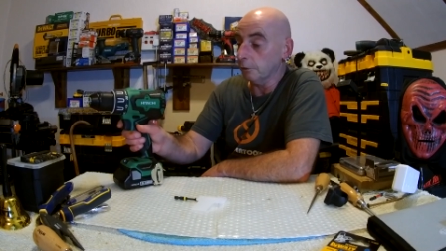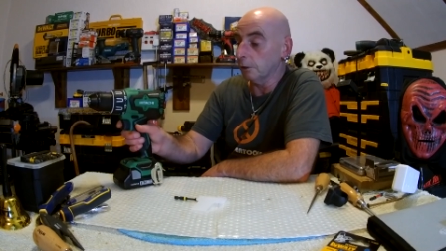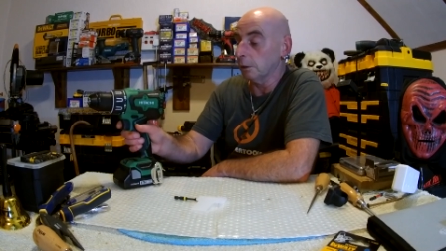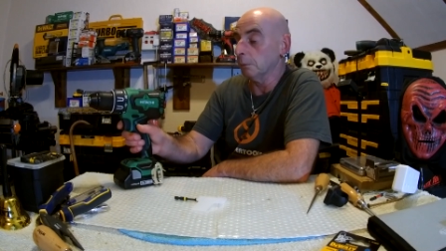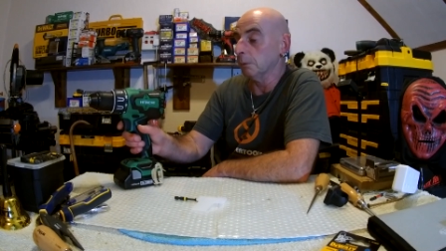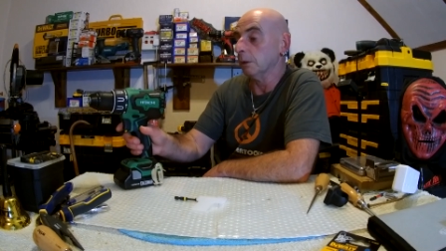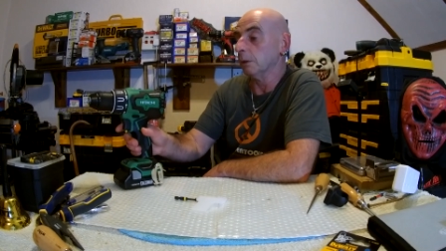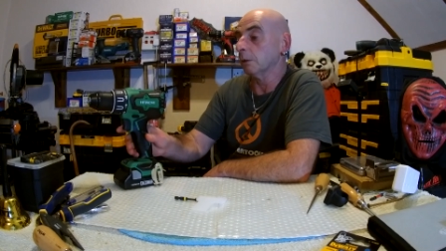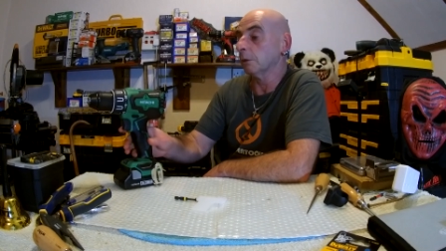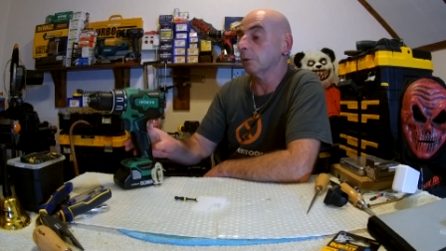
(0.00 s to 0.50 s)
to
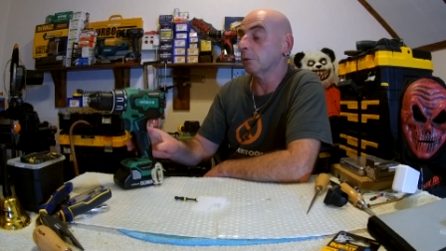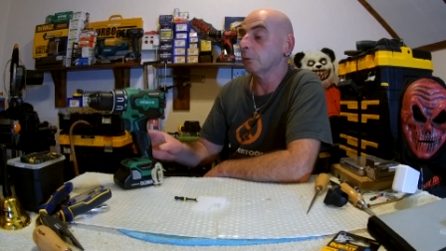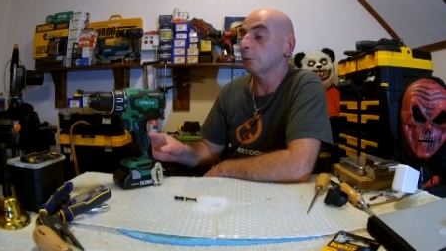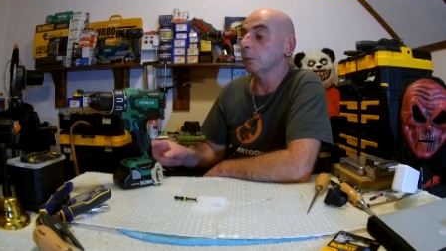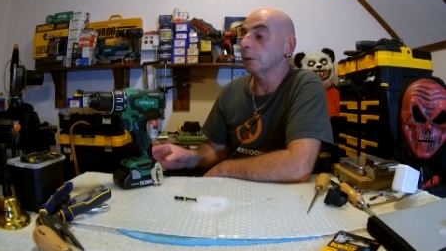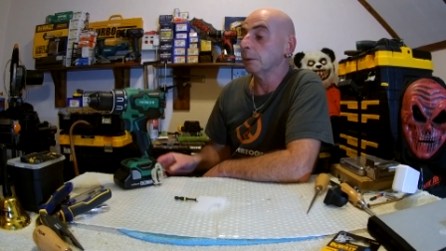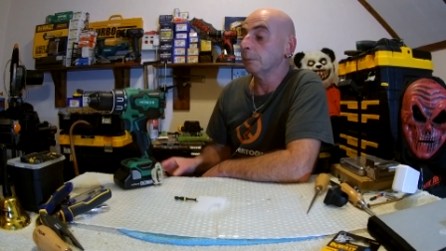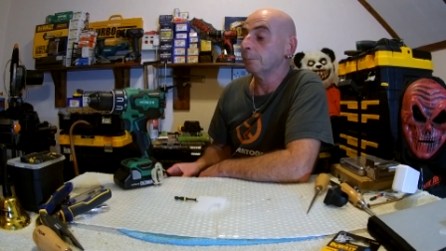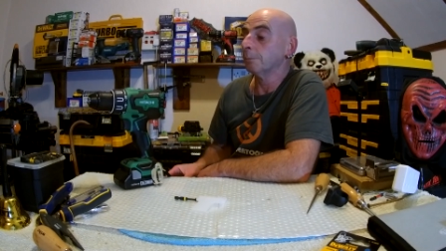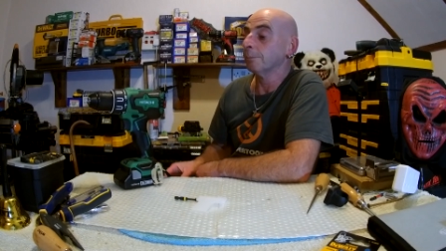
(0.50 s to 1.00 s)
be honest
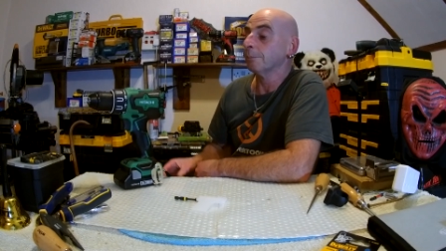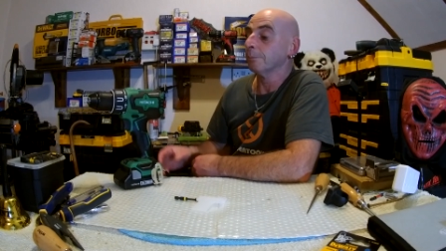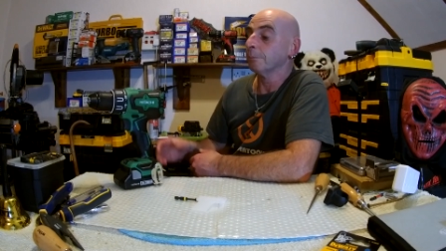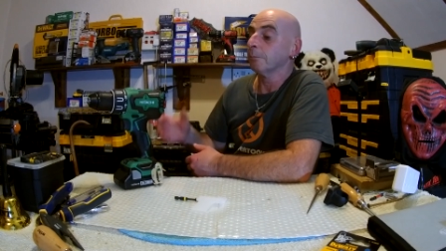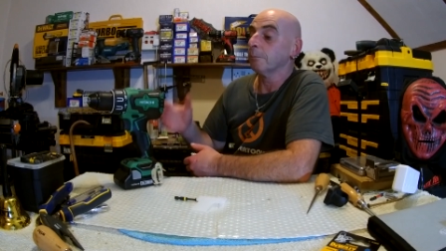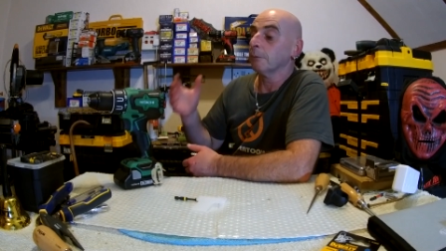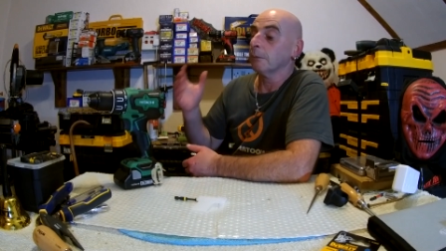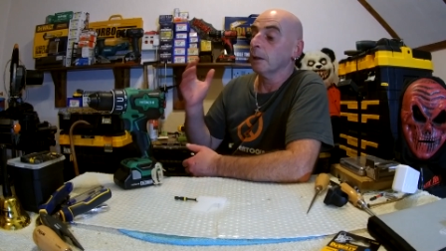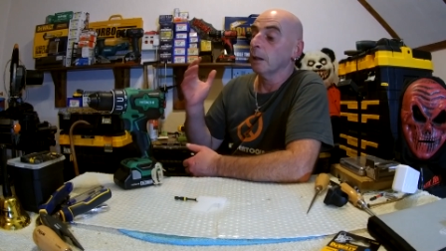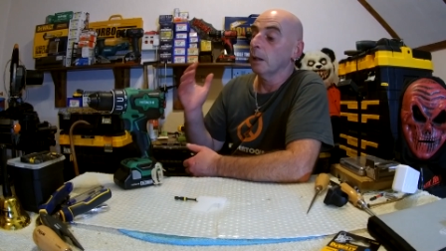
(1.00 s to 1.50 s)
with you.
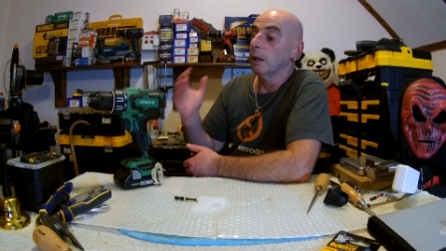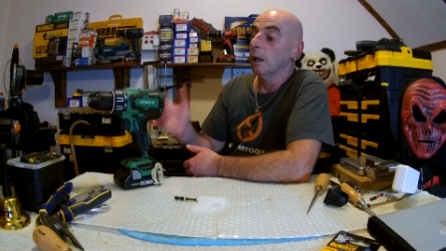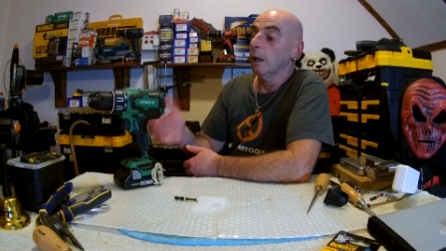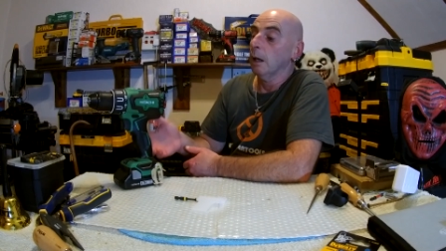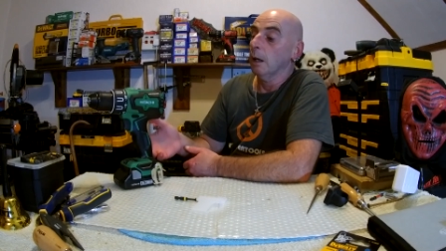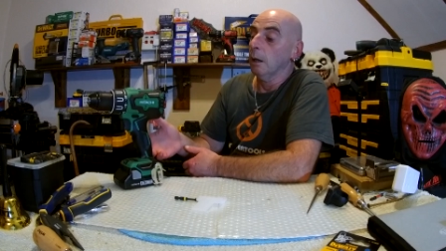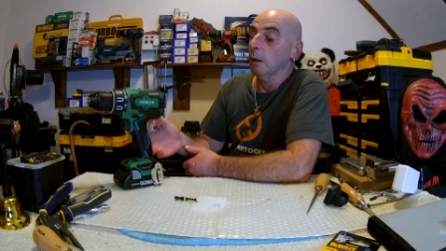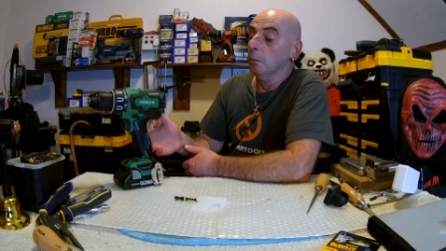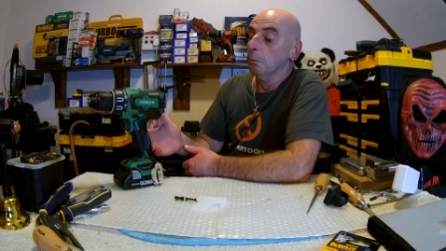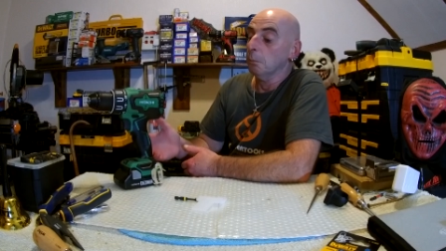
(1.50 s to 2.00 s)

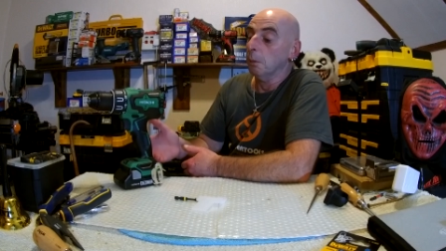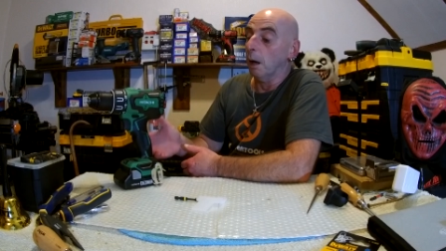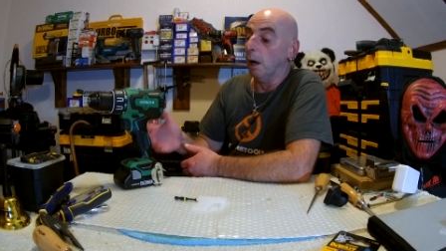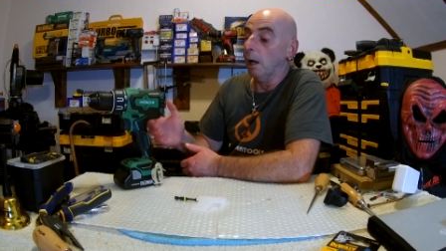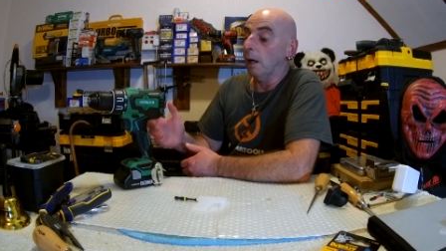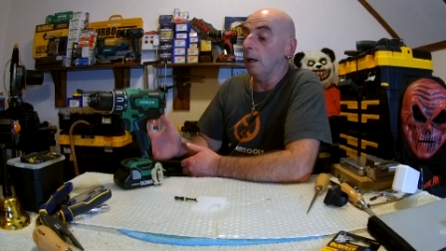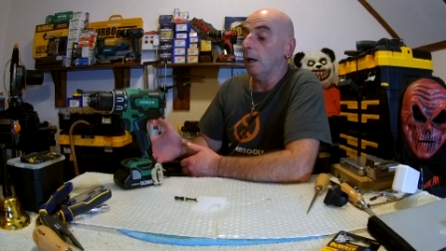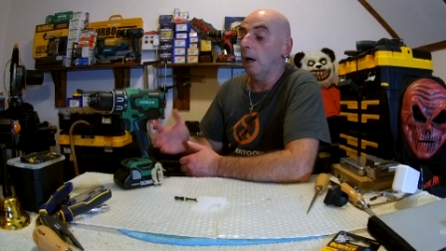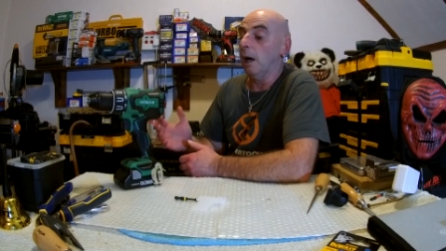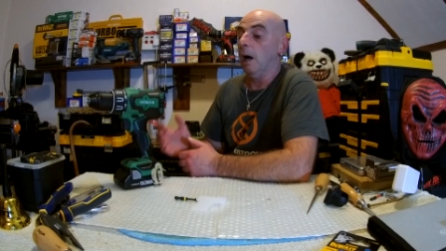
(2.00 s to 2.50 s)

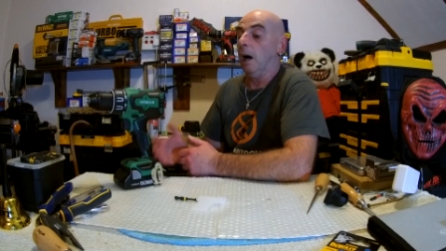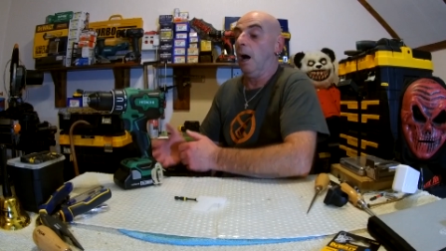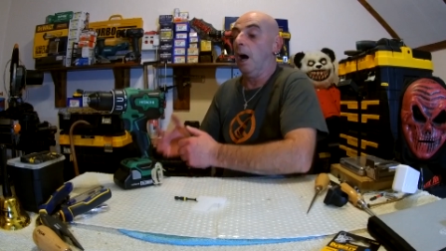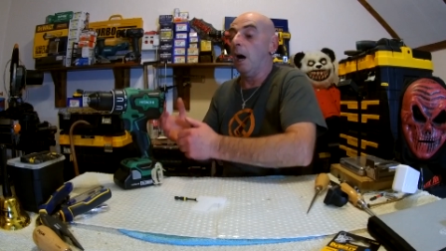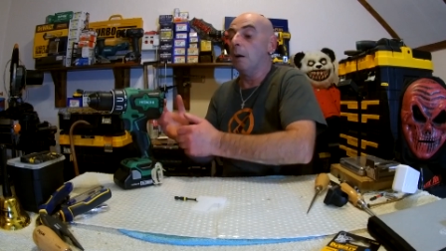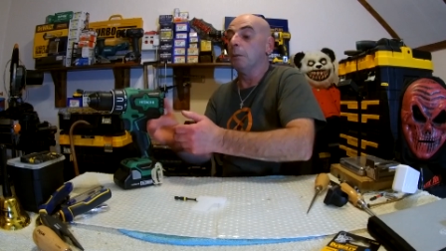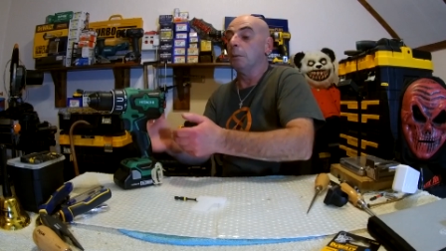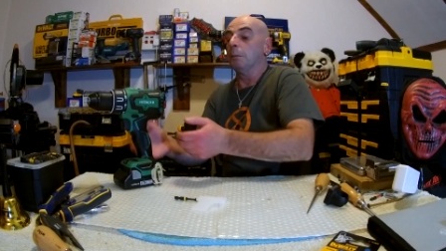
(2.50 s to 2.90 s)
But I'm